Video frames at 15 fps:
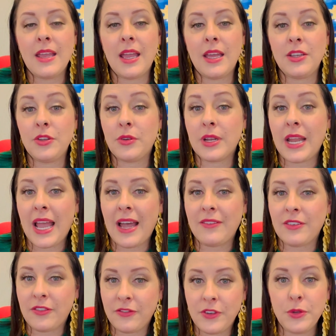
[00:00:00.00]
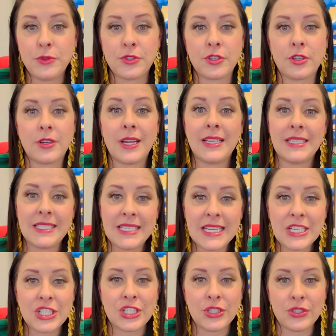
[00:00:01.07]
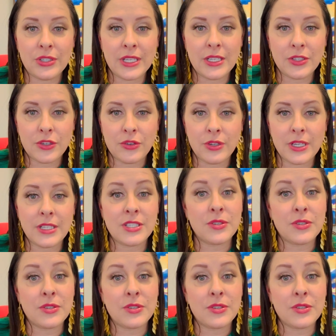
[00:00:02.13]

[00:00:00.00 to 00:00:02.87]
and you can have a future additional increase.